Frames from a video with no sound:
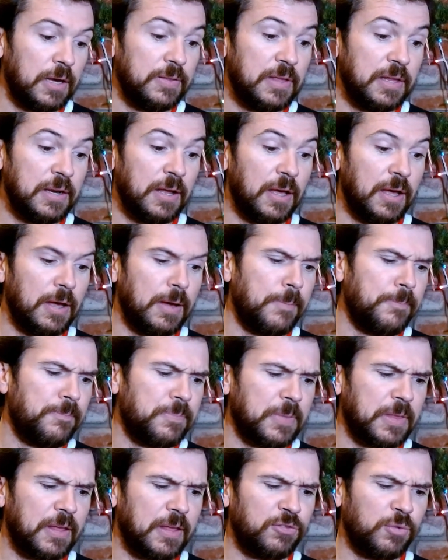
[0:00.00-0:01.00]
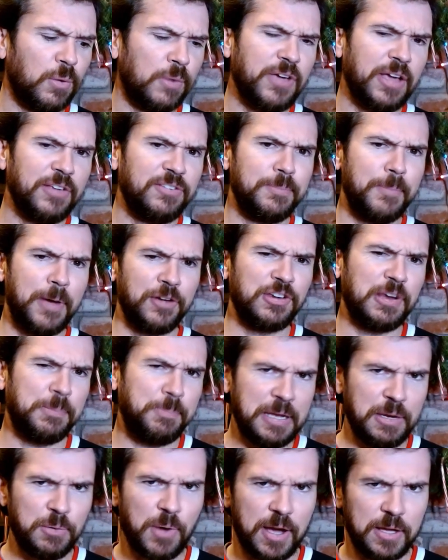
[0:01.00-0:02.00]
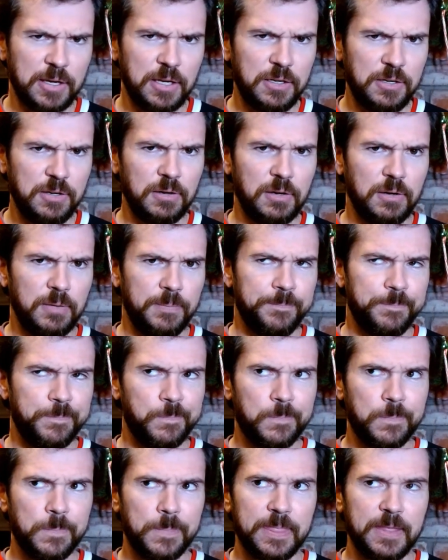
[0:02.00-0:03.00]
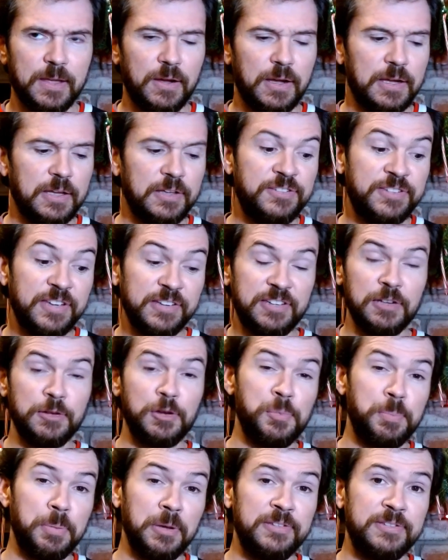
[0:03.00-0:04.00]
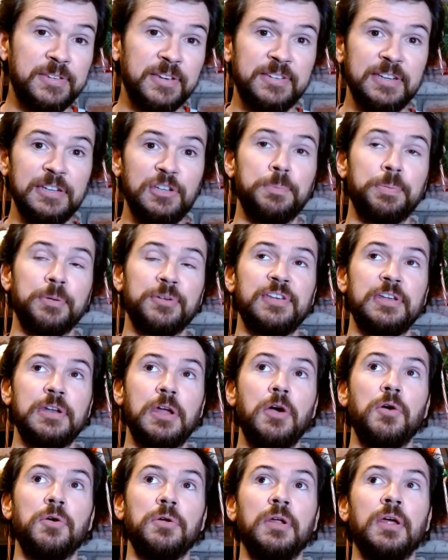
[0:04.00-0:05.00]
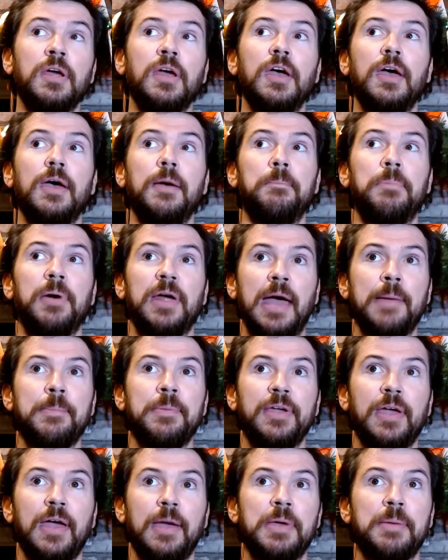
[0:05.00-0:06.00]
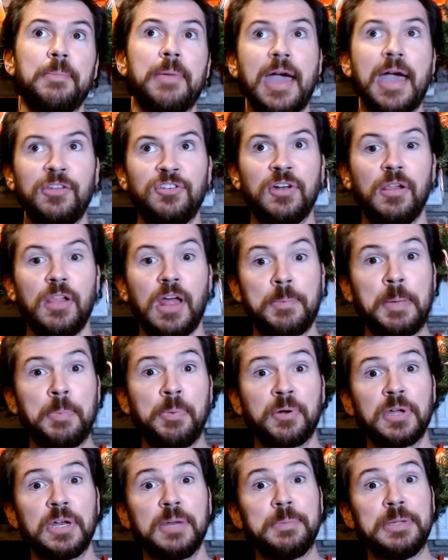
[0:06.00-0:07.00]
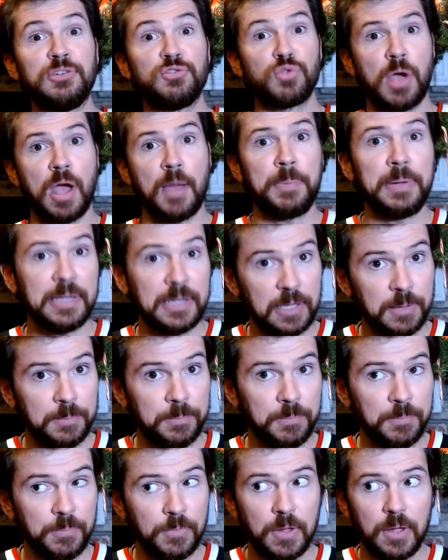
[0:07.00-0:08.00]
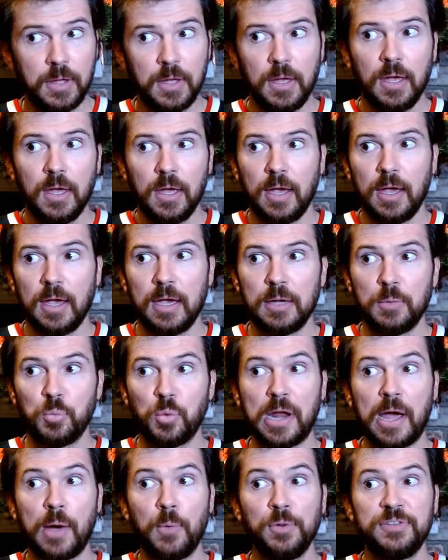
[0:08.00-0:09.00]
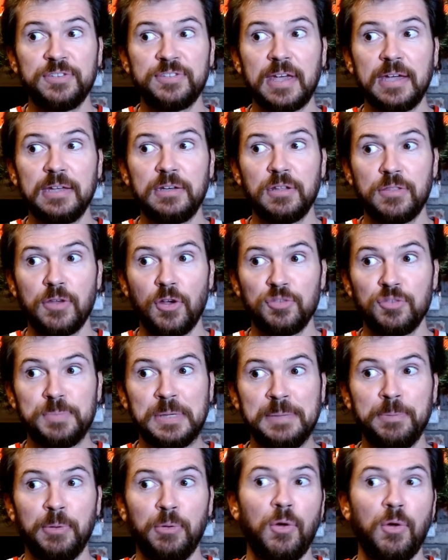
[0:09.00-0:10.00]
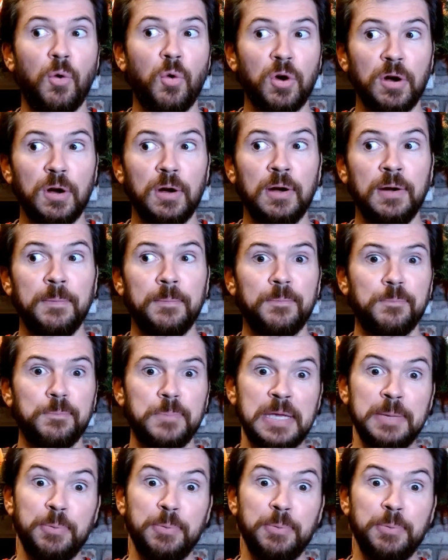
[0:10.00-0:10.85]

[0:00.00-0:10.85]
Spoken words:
And then so I've got Samaje Perine in here. He's 62% owned, but I'm imagine a lot of people are going to be dropping him. And what I would say to those people or